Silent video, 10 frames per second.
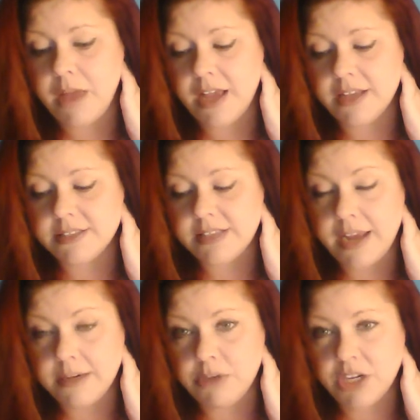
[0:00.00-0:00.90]

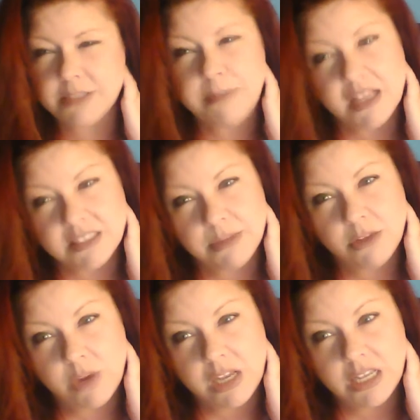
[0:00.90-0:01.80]
signed books, possibly
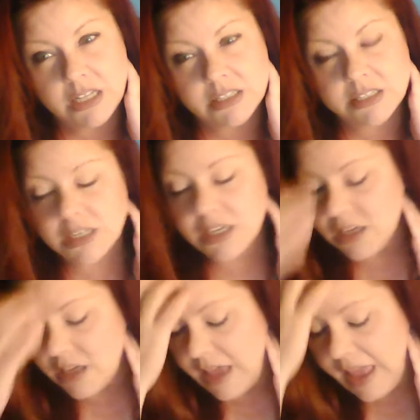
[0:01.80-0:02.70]
readings,
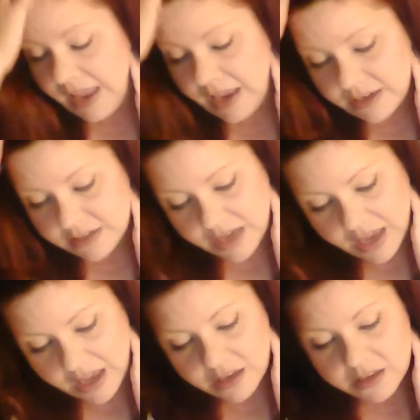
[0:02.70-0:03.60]
and
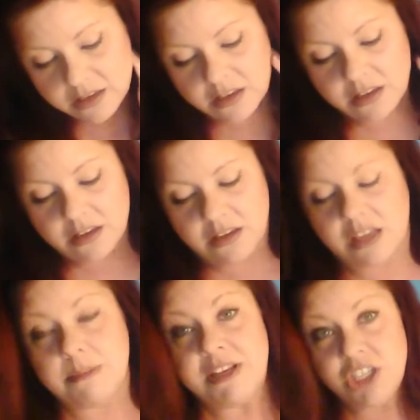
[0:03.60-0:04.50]
going
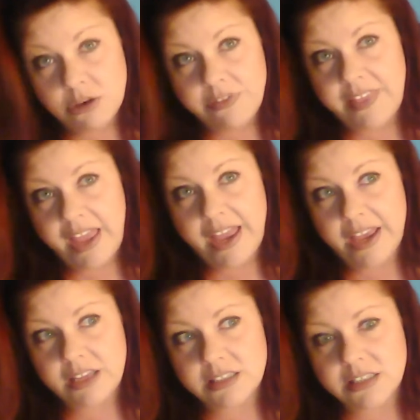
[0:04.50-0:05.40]
to be doing
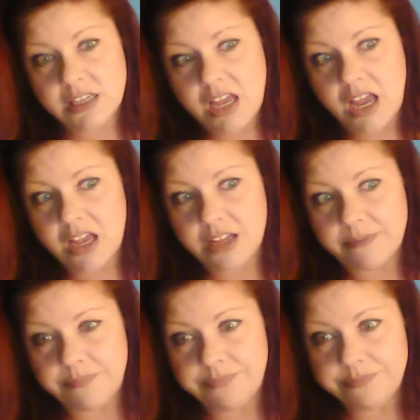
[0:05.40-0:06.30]
that.
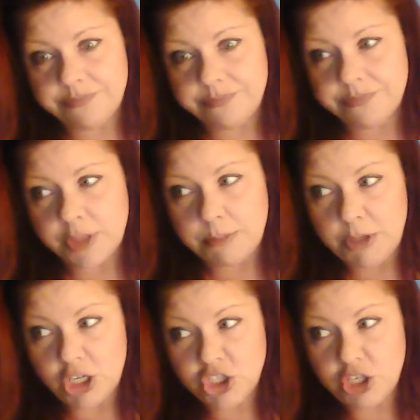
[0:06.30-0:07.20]
The
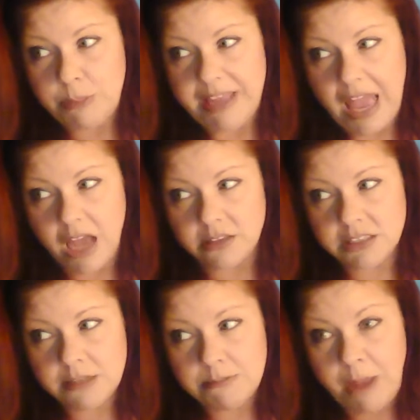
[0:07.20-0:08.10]
book should be out.
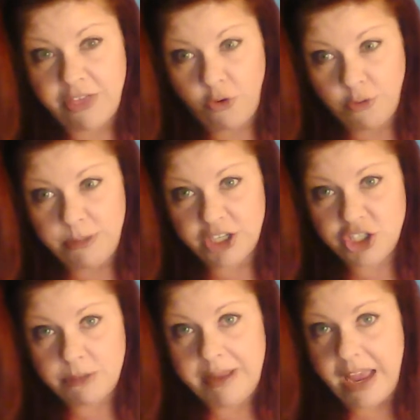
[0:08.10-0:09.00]
My third book
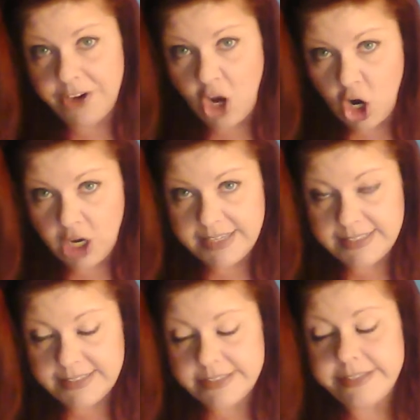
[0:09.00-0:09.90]
should be out in
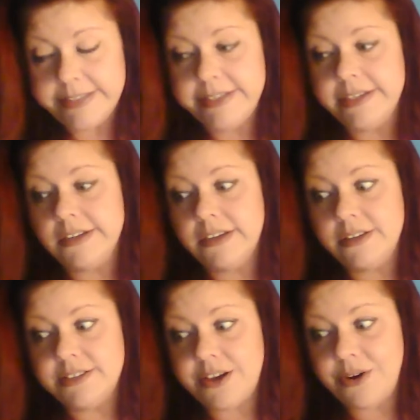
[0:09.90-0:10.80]
August,
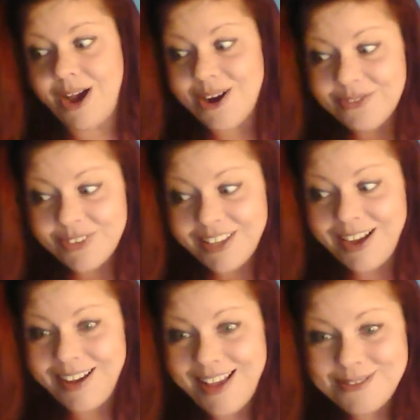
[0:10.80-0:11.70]
so hopefully
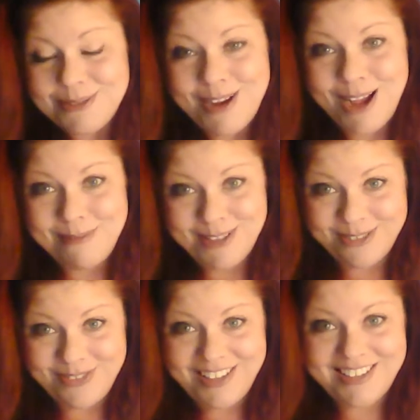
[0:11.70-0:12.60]
I'll have some copies of
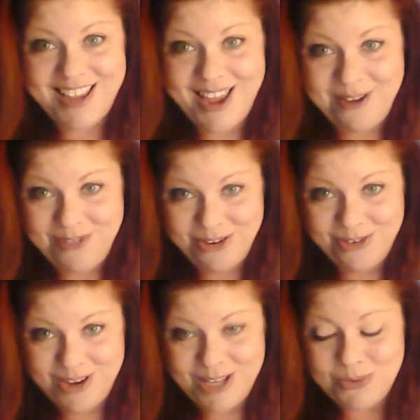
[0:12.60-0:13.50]
it to have there
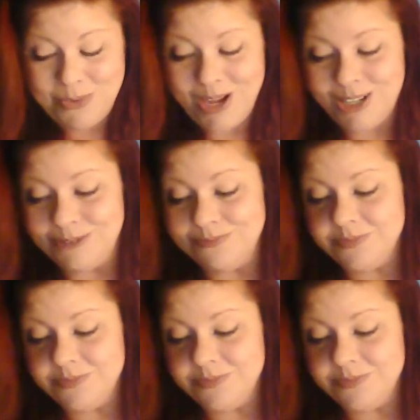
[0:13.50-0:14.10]
as well.